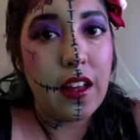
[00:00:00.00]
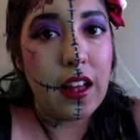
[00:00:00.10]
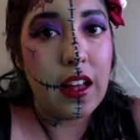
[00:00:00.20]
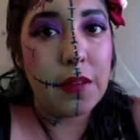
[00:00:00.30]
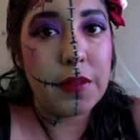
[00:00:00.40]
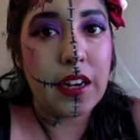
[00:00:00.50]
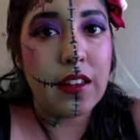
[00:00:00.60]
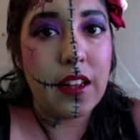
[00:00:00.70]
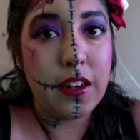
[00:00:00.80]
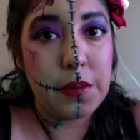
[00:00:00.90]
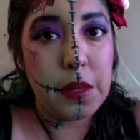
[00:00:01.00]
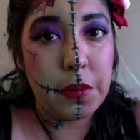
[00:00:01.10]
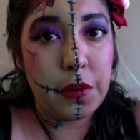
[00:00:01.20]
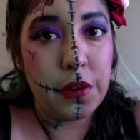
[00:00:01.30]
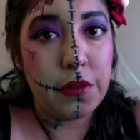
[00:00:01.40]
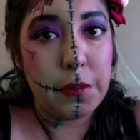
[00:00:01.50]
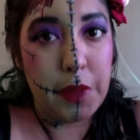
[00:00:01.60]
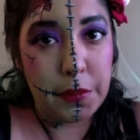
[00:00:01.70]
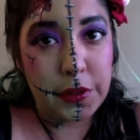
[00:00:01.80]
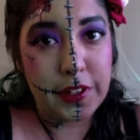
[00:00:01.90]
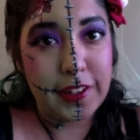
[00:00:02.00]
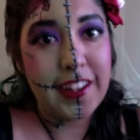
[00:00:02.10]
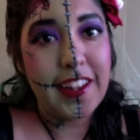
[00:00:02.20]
that a lot of people remember,